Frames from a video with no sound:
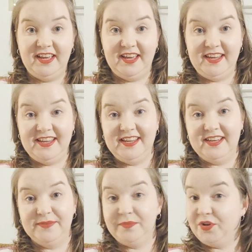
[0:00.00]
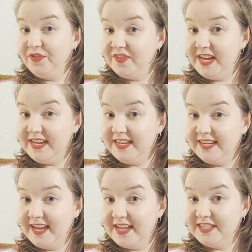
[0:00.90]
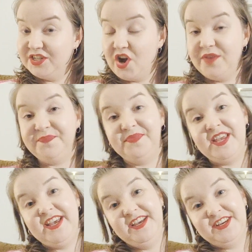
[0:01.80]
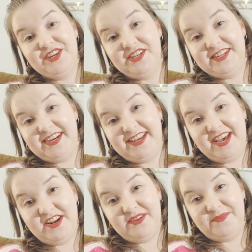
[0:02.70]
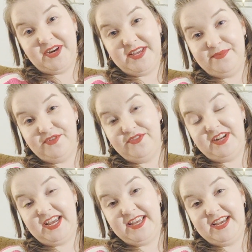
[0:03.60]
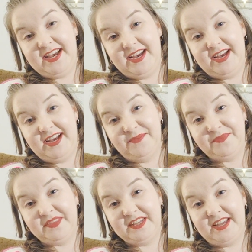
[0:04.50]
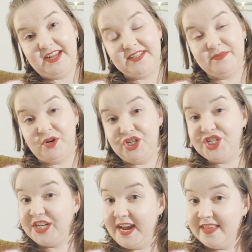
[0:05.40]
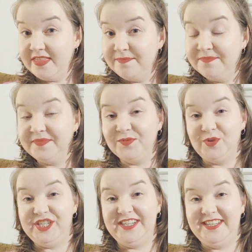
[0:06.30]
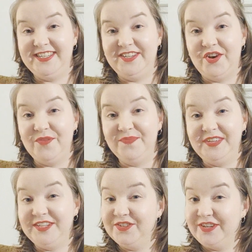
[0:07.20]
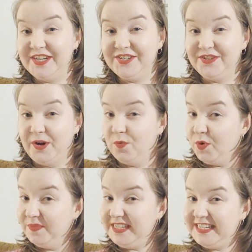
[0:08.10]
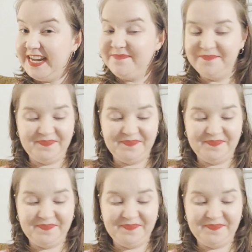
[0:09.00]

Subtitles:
a birthday cast on, because I had my birthday at March 8th, which is the International Women's Day.